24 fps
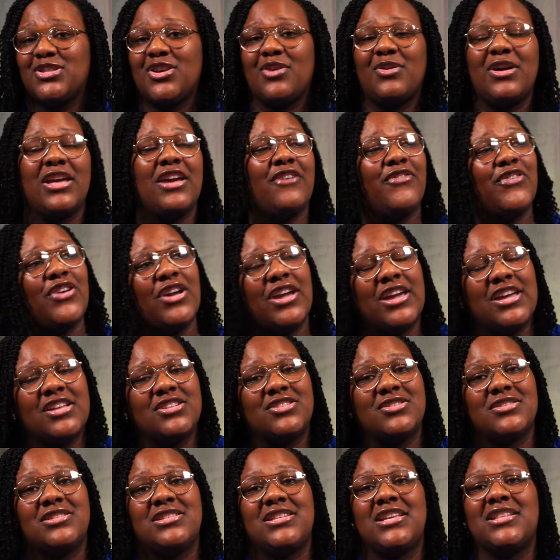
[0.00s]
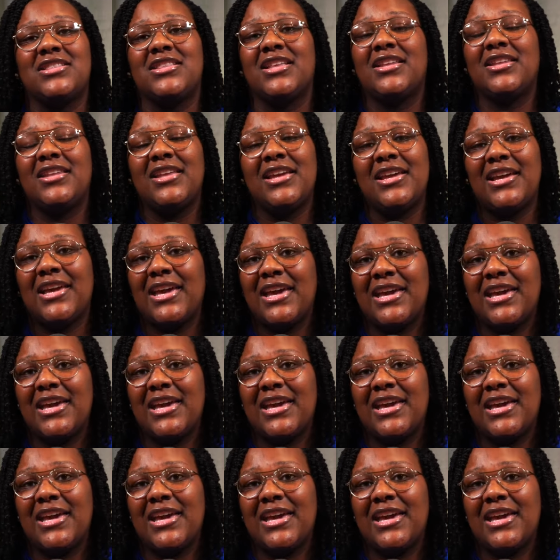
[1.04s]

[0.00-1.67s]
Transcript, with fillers: So if you're interested, the link